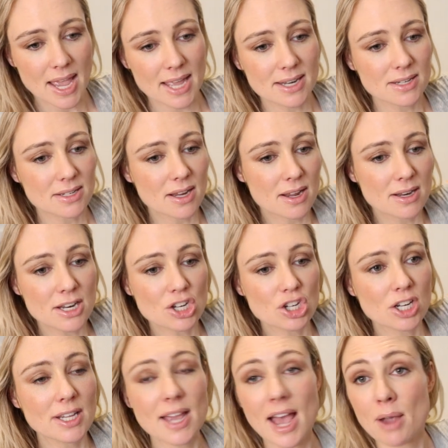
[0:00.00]
And
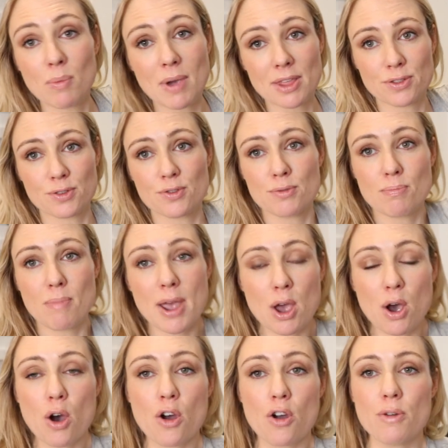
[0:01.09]
initially I went through my
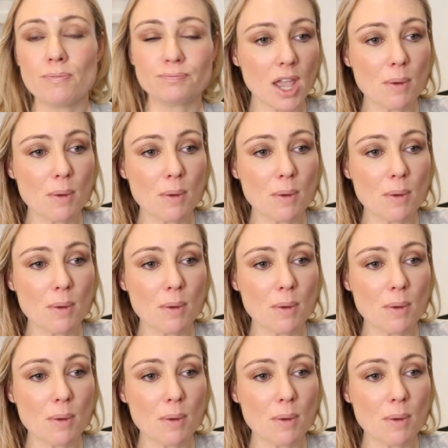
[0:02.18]
home.